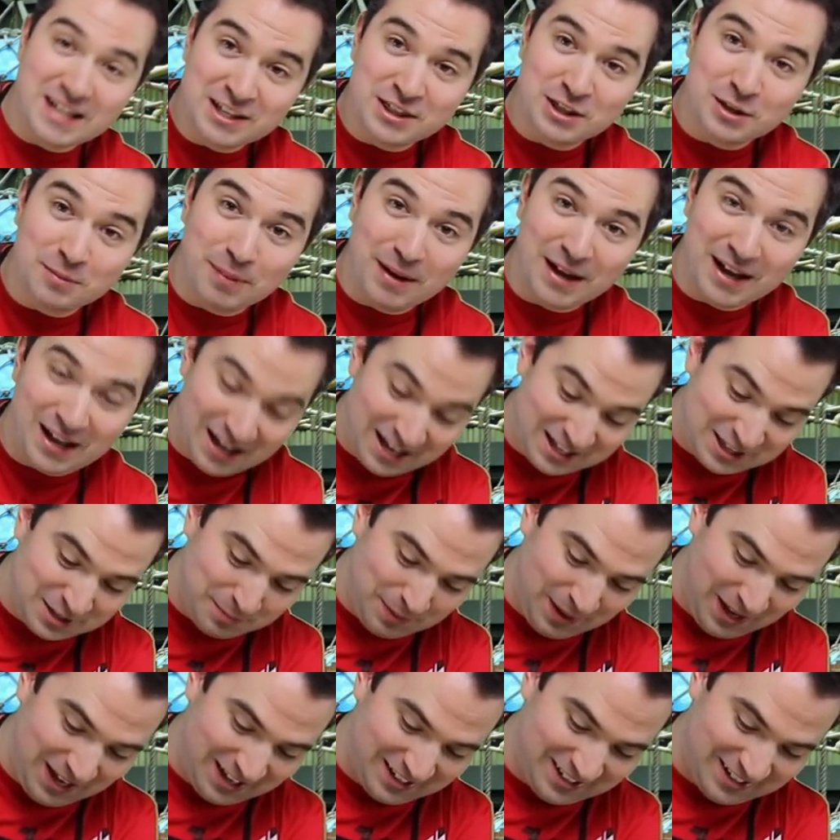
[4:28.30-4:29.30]
in the, in the
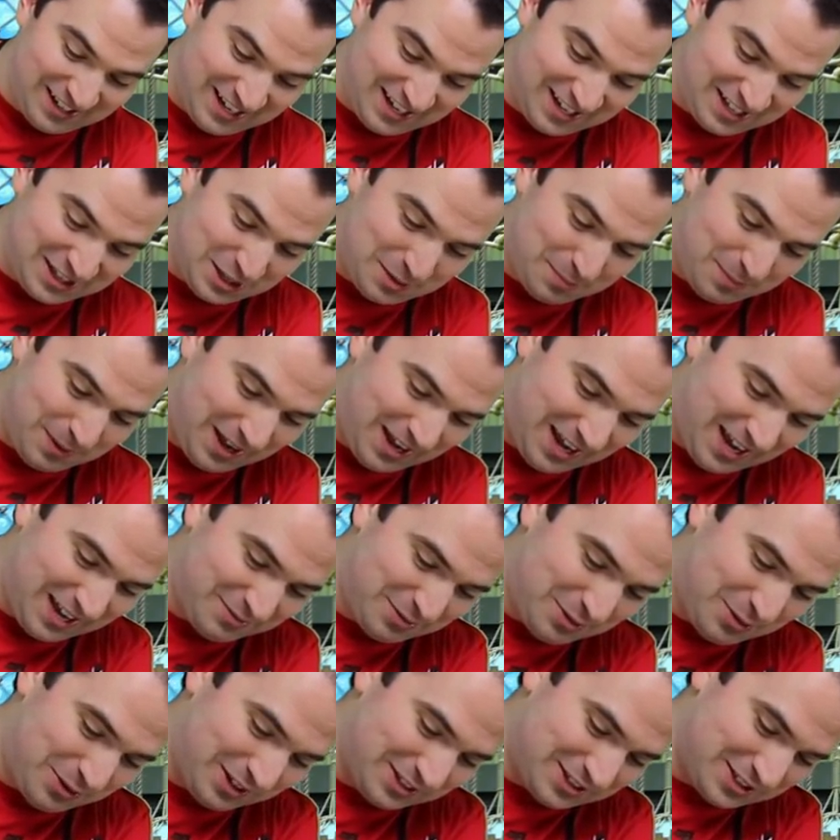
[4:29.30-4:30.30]
pan, in the
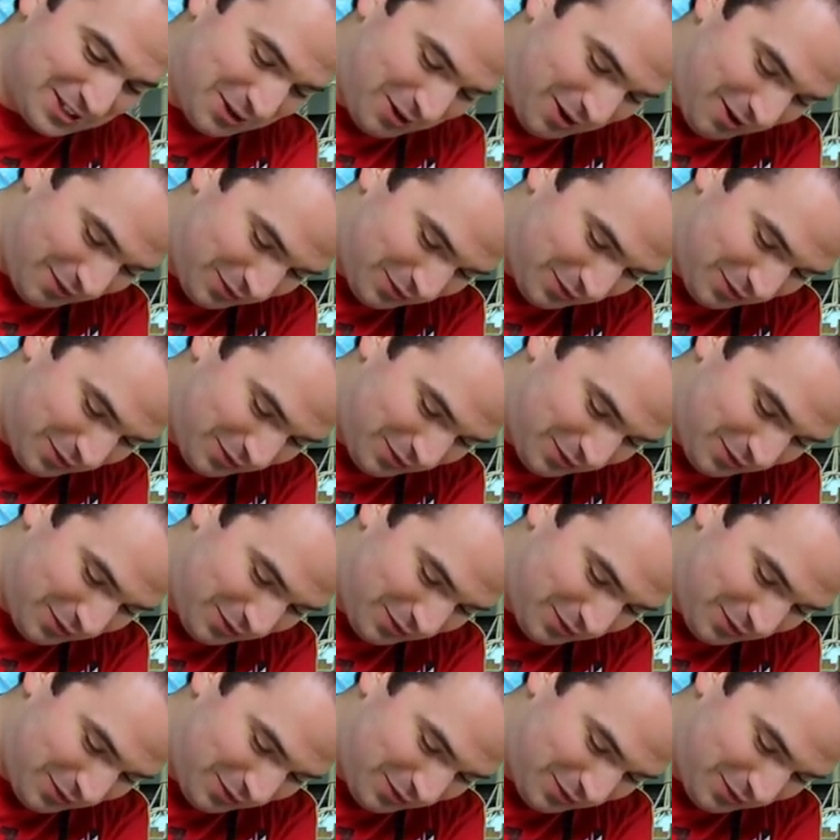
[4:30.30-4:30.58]
pan. We want it to go